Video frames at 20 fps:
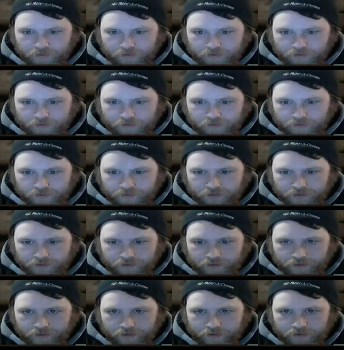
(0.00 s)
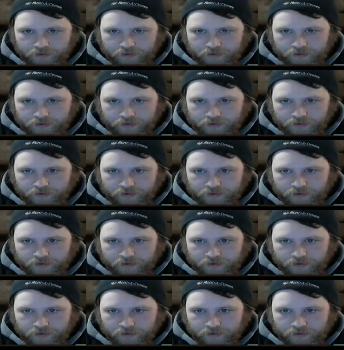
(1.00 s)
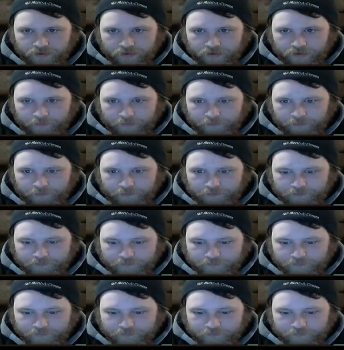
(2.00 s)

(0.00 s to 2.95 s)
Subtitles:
Nothing is said.